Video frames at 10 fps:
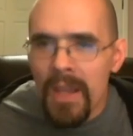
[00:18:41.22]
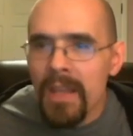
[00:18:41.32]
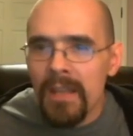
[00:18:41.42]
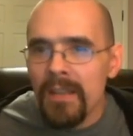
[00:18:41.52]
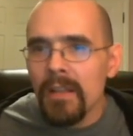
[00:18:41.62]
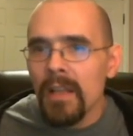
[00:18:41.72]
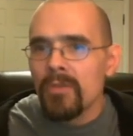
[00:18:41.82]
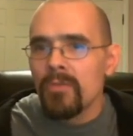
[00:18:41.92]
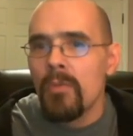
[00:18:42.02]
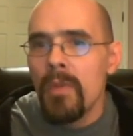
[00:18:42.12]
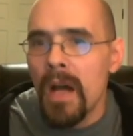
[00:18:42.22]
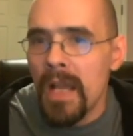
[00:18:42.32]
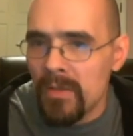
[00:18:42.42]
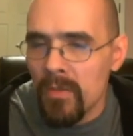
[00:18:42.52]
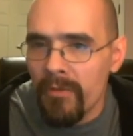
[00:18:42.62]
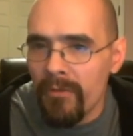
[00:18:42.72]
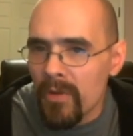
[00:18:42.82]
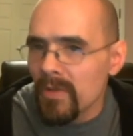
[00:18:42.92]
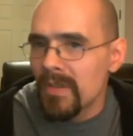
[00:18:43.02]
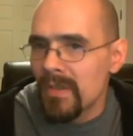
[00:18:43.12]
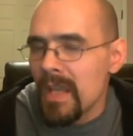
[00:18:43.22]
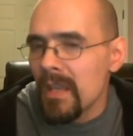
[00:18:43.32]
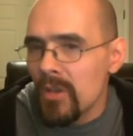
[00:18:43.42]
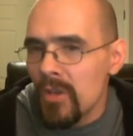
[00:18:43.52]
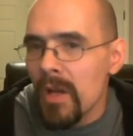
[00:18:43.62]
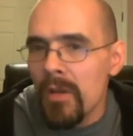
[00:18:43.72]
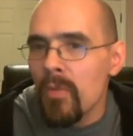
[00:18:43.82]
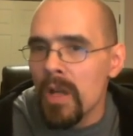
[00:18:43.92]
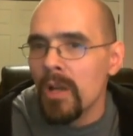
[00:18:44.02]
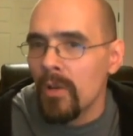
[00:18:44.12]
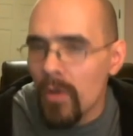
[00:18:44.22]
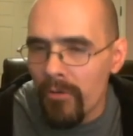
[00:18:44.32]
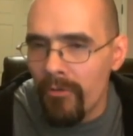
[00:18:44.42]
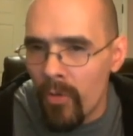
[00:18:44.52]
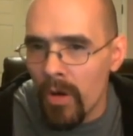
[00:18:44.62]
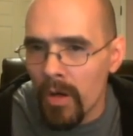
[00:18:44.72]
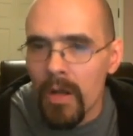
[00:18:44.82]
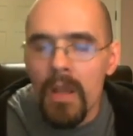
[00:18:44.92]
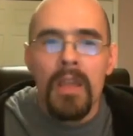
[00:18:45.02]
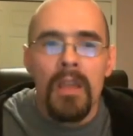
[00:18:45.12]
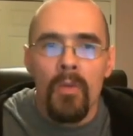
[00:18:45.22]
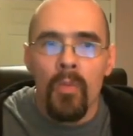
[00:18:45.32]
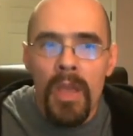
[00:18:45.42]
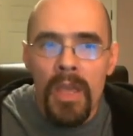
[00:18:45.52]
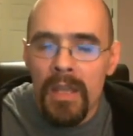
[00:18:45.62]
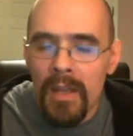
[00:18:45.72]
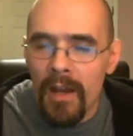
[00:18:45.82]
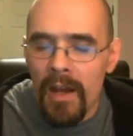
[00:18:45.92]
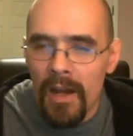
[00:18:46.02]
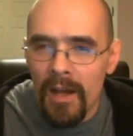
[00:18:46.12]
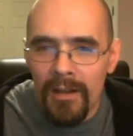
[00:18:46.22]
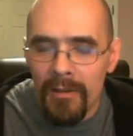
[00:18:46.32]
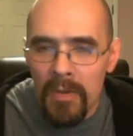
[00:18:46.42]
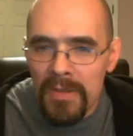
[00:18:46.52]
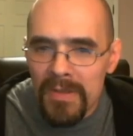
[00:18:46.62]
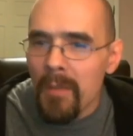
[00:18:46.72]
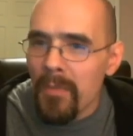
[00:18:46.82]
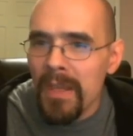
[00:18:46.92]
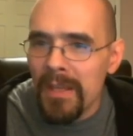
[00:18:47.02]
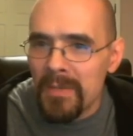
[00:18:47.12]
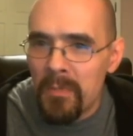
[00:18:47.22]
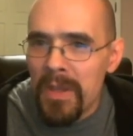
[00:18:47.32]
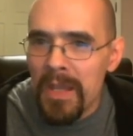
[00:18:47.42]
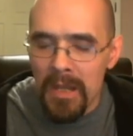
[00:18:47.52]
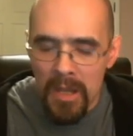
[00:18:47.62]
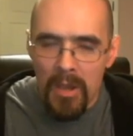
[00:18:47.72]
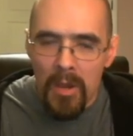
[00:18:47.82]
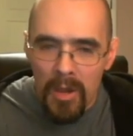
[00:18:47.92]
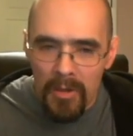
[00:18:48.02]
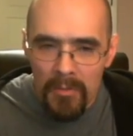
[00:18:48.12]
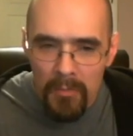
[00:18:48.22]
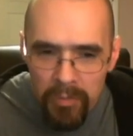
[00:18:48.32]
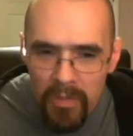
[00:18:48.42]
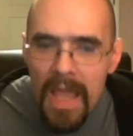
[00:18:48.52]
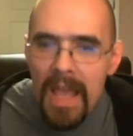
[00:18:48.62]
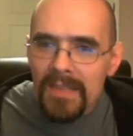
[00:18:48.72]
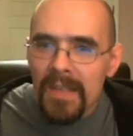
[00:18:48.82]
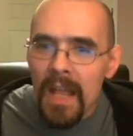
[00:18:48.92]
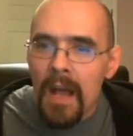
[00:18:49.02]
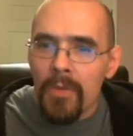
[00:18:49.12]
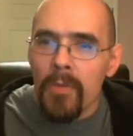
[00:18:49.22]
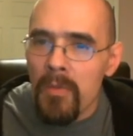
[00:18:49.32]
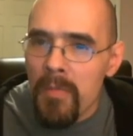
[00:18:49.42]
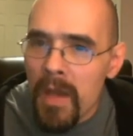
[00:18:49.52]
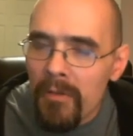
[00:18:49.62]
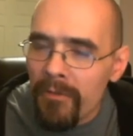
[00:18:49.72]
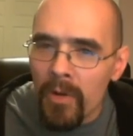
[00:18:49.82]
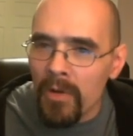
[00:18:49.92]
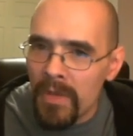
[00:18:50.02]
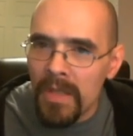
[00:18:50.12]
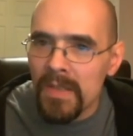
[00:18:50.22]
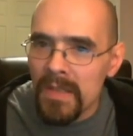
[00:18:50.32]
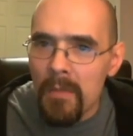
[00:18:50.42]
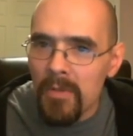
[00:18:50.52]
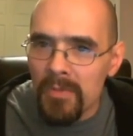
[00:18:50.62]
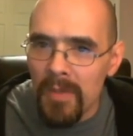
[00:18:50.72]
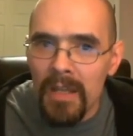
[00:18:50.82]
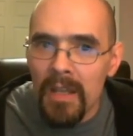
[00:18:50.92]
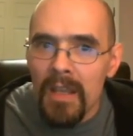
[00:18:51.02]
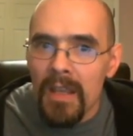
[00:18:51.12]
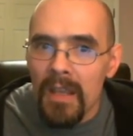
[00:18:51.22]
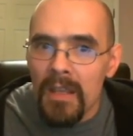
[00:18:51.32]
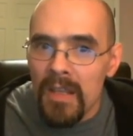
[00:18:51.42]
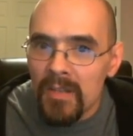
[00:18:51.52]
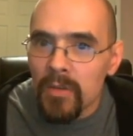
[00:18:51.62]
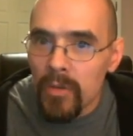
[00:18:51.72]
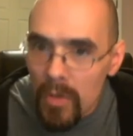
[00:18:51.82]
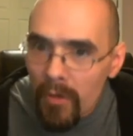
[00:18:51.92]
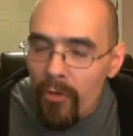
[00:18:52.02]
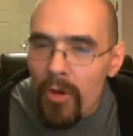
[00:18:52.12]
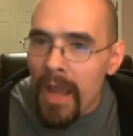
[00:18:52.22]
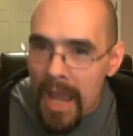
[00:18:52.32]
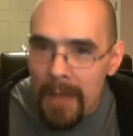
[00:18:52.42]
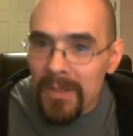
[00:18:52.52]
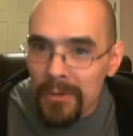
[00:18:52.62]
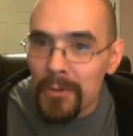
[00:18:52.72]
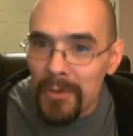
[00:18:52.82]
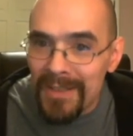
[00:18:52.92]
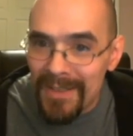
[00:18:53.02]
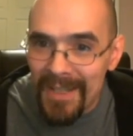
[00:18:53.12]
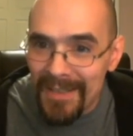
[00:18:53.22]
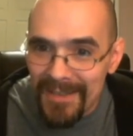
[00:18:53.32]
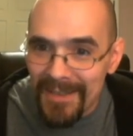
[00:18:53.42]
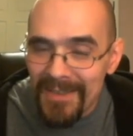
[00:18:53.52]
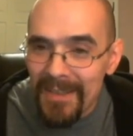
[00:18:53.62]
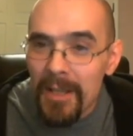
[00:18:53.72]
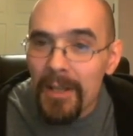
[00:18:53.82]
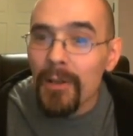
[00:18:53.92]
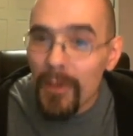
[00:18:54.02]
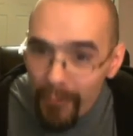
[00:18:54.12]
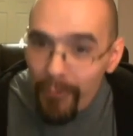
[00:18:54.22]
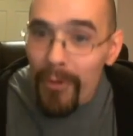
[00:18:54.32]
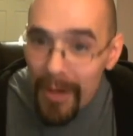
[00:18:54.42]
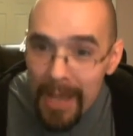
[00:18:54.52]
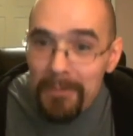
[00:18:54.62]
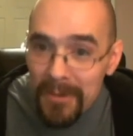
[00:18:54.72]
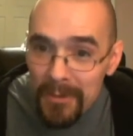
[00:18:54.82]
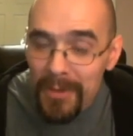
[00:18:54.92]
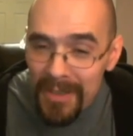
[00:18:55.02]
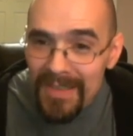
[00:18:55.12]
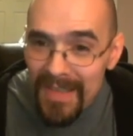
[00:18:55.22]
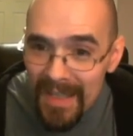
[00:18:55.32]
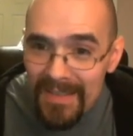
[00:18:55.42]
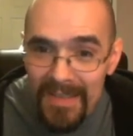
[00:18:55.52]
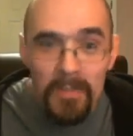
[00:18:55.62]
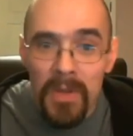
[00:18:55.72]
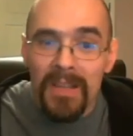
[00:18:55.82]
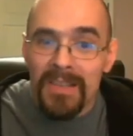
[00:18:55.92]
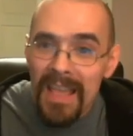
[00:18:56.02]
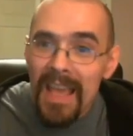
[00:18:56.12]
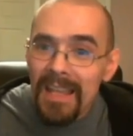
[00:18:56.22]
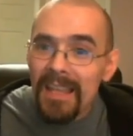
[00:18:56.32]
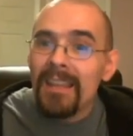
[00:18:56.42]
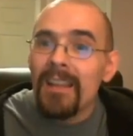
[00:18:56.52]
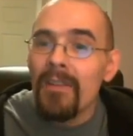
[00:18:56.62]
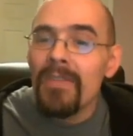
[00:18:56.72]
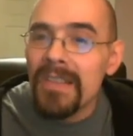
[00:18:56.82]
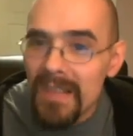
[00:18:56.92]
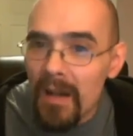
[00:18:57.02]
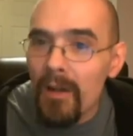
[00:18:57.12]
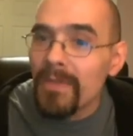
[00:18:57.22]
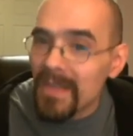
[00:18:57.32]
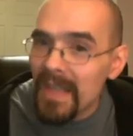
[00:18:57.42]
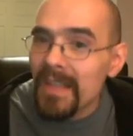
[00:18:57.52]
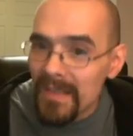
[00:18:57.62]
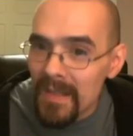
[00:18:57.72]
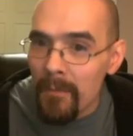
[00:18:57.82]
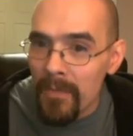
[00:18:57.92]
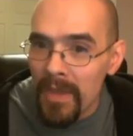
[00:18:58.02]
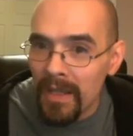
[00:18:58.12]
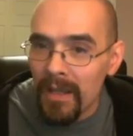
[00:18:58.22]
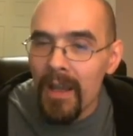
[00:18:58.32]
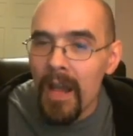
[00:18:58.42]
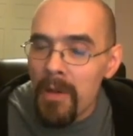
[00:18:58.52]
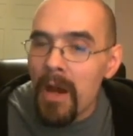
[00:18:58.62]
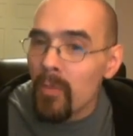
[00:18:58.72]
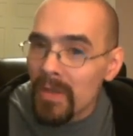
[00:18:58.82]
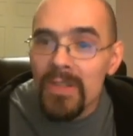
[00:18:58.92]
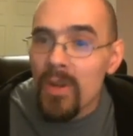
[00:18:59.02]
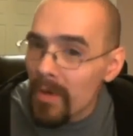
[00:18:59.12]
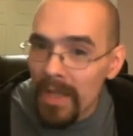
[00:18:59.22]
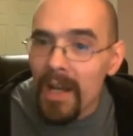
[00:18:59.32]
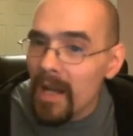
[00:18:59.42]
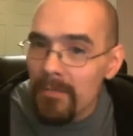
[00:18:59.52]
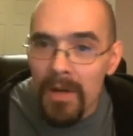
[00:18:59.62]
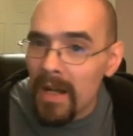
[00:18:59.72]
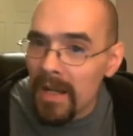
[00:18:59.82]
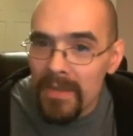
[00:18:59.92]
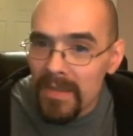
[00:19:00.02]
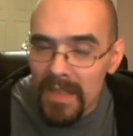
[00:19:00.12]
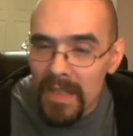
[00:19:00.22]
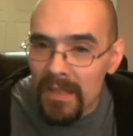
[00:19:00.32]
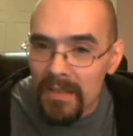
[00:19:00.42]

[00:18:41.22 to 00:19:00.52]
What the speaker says: great intellectual minds? Well, the first thing that you might want to look for when something is being blasted out through the megaphone of the establishment is look for absolute consensus. Look for absolute consensus, because that in and of itself says something about what's going on behind the